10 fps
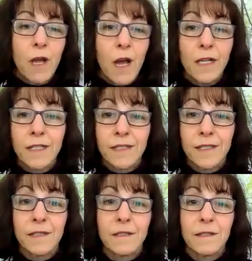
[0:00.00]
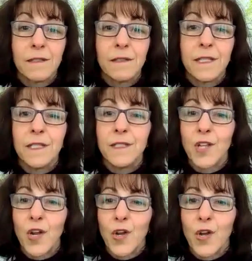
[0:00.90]
Talks. These
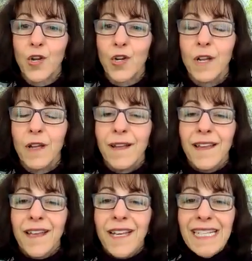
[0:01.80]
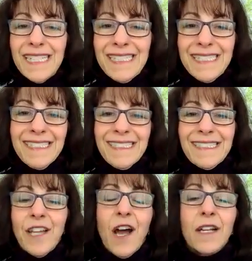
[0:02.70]
are
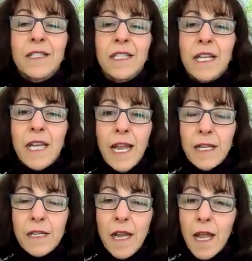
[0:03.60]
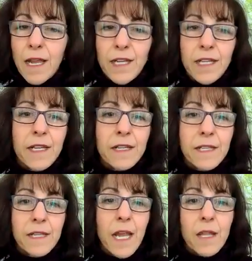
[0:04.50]
talks that Anne and I get
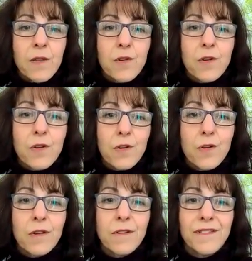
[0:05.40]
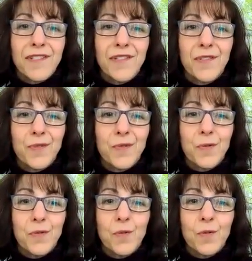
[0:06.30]
together
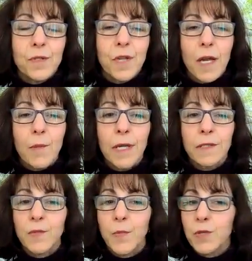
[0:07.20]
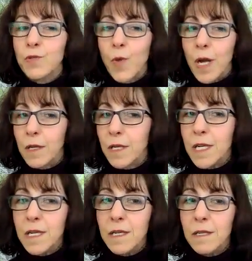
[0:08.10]
to talk about
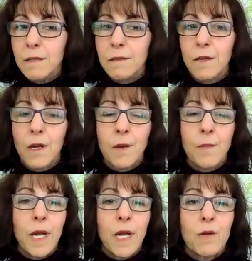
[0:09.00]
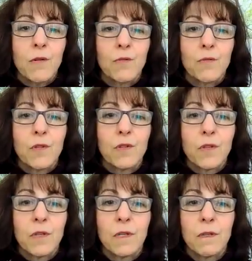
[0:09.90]
spirituality, talk about
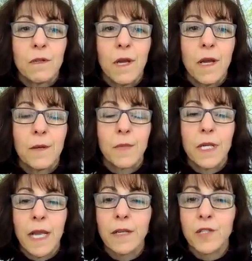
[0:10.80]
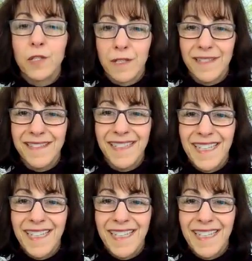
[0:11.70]
connection.